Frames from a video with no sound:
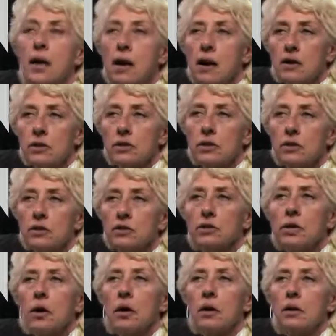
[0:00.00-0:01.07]
Lash.
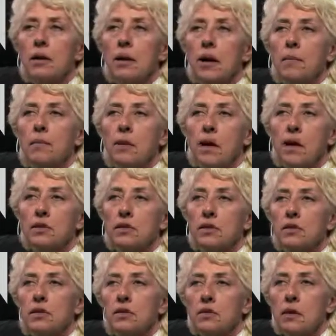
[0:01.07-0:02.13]
John Lamb Lash
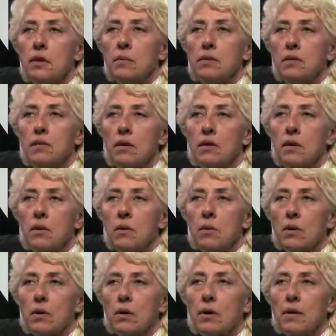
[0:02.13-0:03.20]
is his name. He's done a lot of
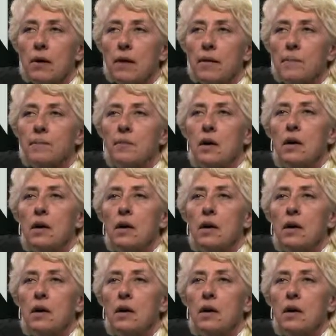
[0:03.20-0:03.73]
work on that.